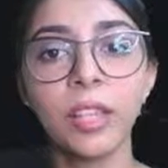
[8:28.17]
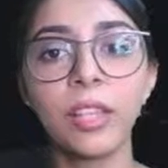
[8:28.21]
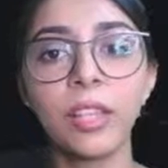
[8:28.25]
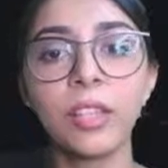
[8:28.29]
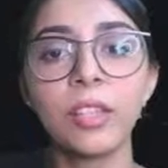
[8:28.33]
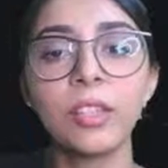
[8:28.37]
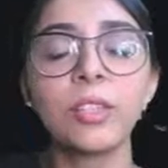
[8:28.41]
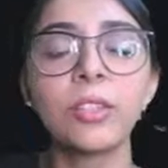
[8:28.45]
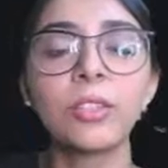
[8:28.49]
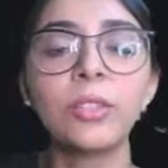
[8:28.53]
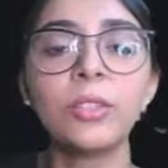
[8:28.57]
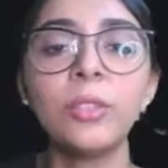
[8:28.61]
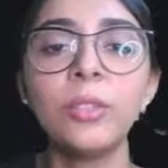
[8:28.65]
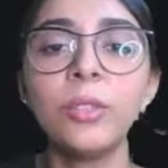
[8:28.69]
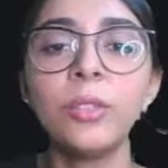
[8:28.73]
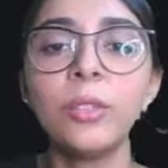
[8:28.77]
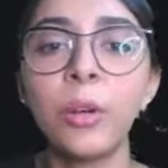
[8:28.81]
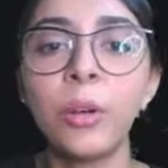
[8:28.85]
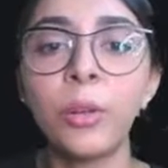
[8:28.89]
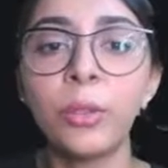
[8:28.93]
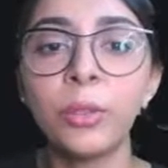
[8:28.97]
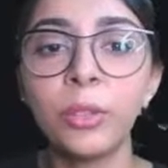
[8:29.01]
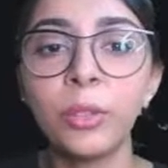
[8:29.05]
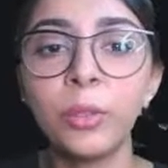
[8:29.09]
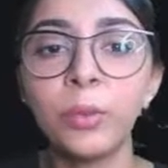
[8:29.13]
So
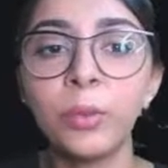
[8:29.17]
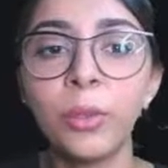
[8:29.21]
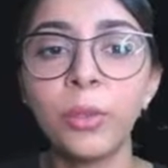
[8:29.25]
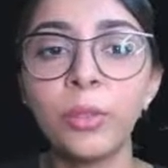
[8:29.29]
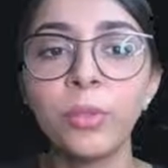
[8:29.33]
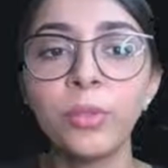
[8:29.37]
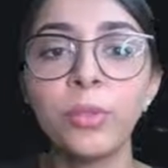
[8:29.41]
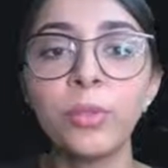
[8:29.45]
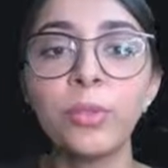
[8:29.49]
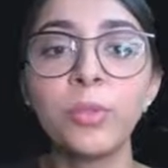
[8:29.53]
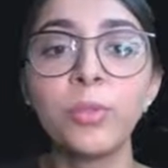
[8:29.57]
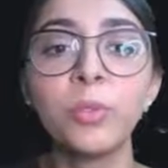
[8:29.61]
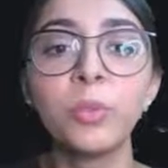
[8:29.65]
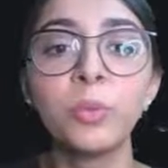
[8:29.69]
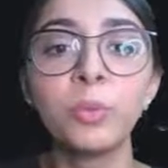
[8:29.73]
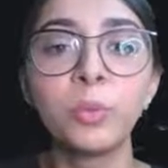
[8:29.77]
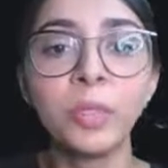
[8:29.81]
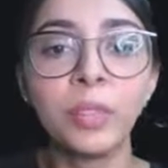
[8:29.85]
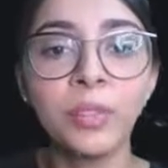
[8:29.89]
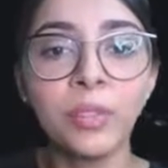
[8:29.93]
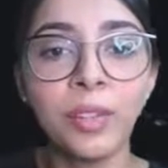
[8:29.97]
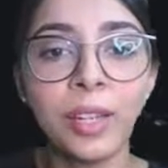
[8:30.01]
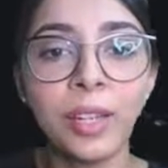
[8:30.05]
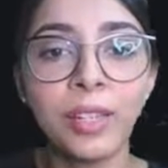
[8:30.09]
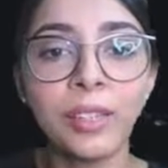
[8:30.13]
author wants to
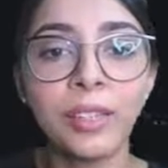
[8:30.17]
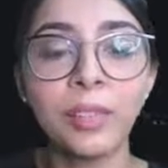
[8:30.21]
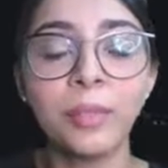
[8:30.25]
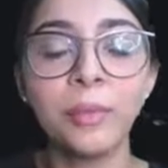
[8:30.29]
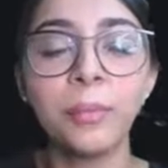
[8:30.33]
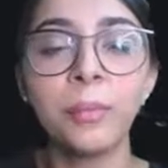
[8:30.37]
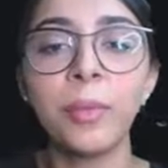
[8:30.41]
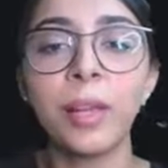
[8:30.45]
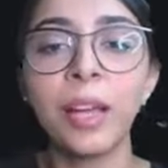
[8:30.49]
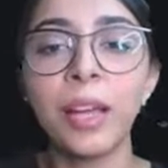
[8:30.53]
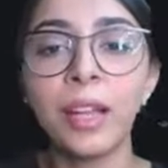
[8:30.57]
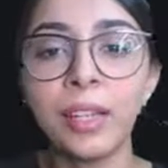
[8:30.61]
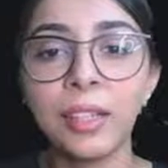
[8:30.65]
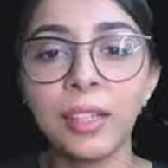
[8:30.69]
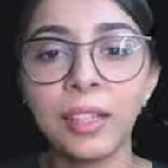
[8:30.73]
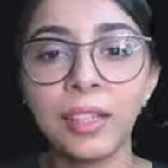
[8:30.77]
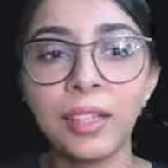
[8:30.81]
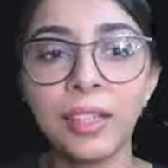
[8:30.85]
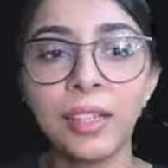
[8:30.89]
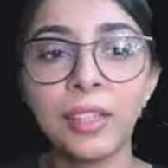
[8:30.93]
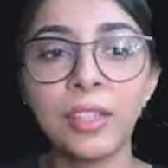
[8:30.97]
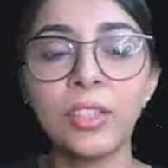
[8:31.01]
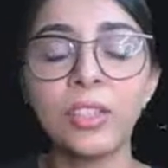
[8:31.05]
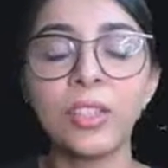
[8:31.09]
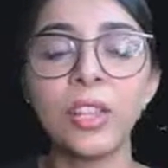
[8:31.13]
supervise and
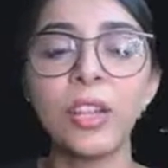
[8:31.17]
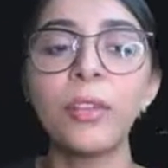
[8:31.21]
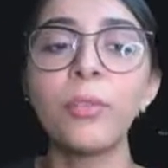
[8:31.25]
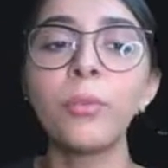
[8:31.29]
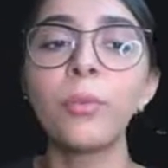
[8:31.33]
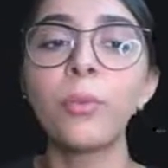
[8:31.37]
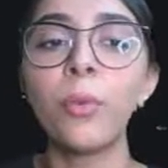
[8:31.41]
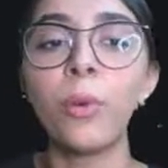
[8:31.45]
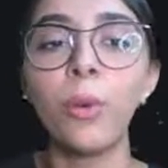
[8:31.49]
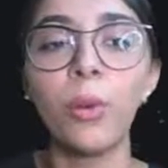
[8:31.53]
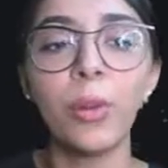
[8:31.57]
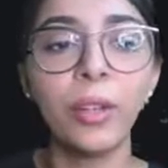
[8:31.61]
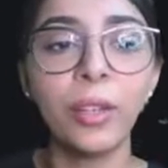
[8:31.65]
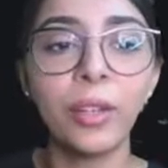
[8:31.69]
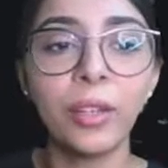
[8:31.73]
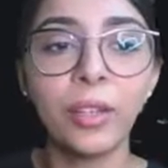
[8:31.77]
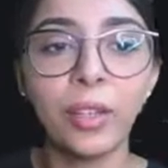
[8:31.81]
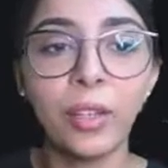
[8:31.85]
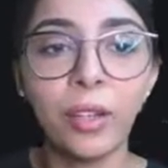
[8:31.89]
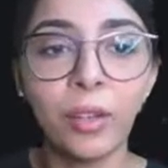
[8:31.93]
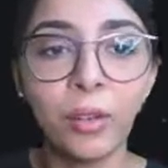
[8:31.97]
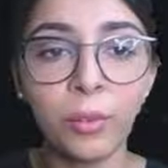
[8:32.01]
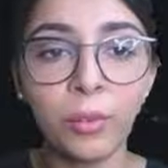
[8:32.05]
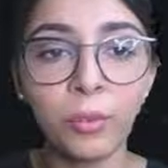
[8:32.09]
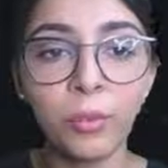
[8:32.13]
manage and walk
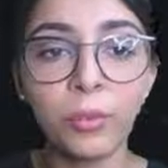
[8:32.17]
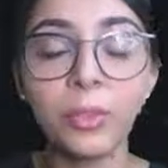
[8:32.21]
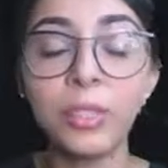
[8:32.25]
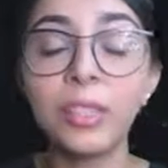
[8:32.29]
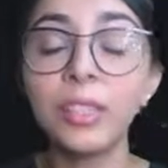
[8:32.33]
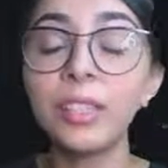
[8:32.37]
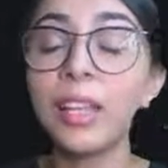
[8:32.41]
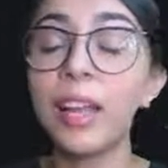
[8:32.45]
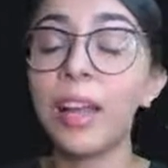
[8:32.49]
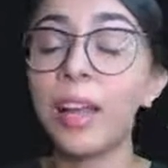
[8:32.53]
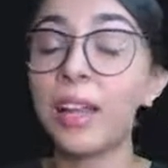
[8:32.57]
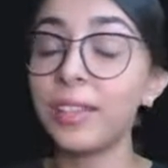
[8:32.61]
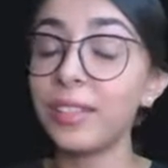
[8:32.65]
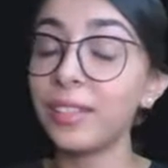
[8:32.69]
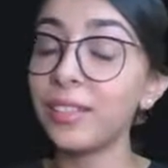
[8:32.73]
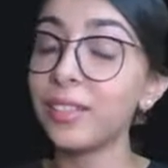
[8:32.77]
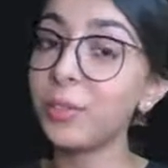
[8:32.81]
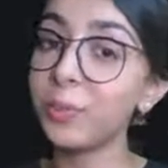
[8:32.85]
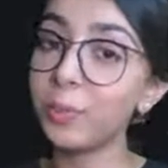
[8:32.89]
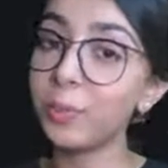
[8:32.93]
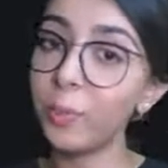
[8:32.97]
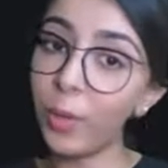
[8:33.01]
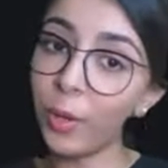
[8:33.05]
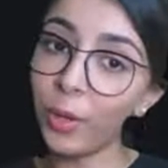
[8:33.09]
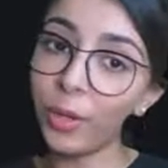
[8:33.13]
around with his hand in
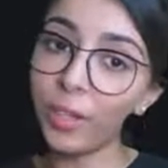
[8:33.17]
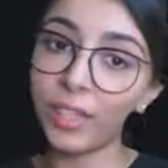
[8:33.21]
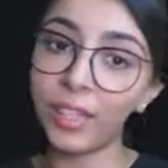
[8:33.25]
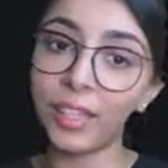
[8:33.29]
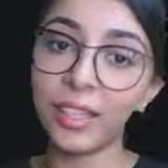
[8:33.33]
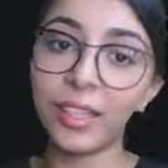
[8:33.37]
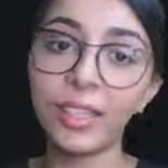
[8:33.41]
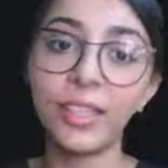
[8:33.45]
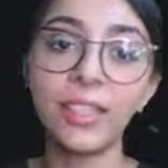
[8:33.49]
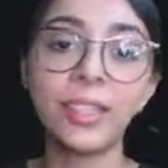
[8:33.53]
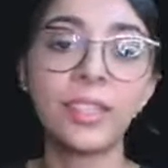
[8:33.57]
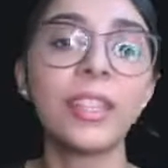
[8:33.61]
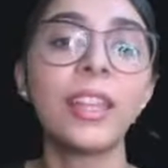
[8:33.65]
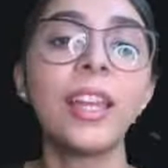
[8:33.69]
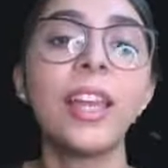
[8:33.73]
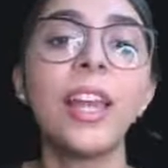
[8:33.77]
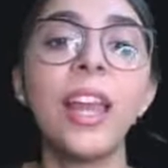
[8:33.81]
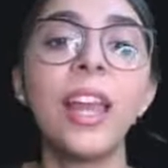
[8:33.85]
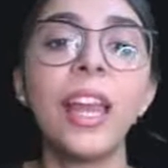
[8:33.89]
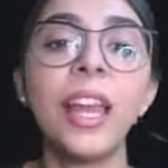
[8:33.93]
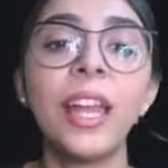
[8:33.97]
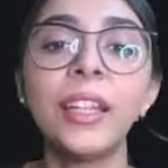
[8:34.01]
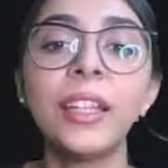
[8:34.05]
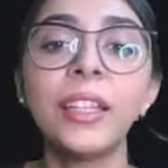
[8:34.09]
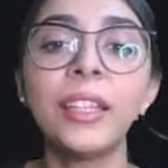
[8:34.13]
his pockets
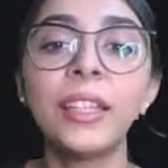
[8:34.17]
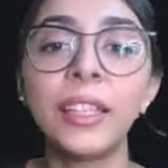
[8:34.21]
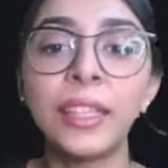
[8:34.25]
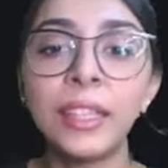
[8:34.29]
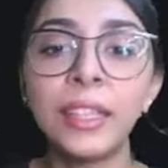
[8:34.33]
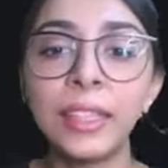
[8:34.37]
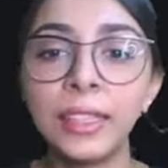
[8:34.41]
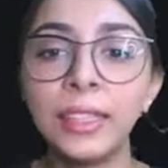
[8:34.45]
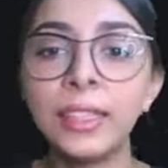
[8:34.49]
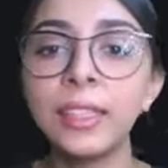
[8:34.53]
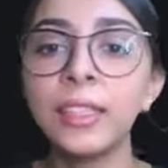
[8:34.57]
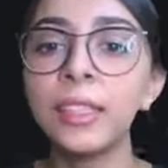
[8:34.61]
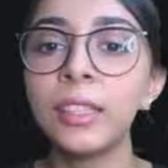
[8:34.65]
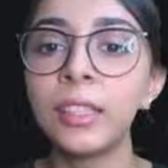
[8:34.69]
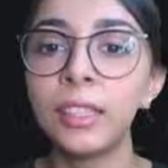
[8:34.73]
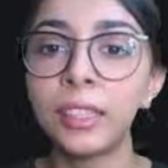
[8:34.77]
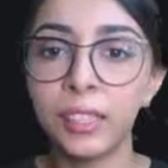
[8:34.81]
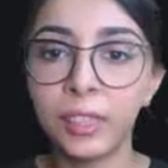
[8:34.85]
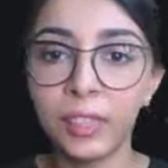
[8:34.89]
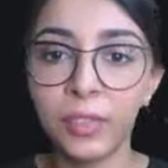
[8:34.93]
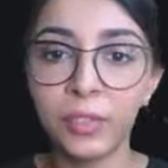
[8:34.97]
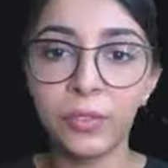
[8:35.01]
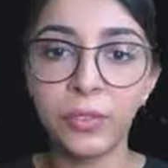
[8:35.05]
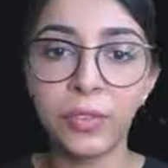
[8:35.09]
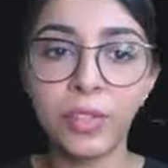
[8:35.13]
and tell
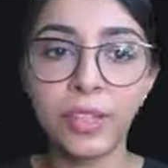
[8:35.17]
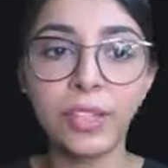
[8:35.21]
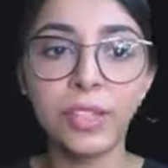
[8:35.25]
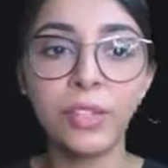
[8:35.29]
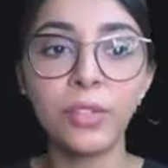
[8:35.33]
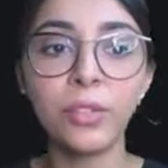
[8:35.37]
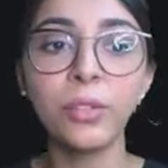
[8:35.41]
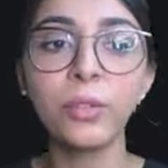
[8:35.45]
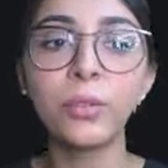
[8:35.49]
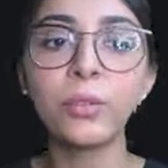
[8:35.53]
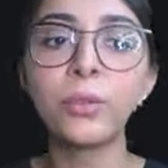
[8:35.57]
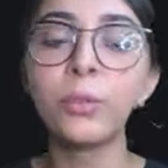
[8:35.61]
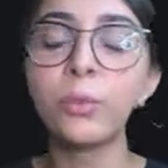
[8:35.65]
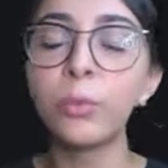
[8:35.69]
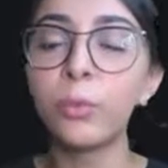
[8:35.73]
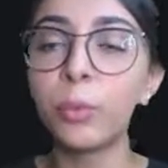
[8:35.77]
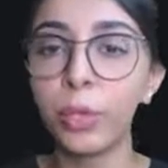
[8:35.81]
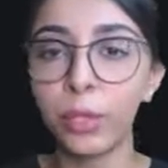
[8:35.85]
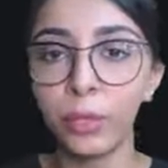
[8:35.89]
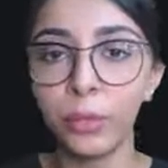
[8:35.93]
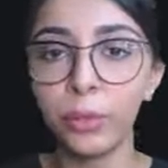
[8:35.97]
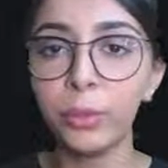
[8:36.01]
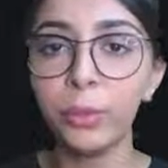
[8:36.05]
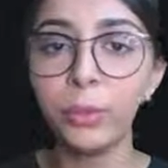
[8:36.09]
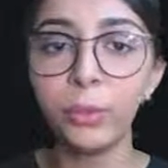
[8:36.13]
his friends to do
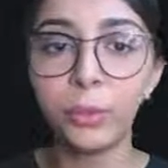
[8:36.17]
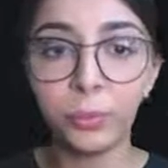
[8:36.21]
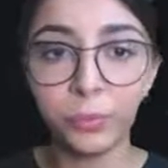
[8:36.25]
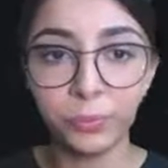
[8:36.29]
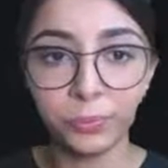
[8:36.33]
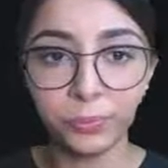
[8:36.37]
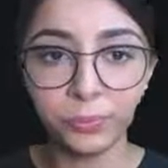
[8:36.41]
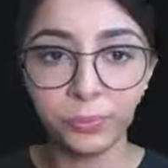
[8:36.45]
what to do.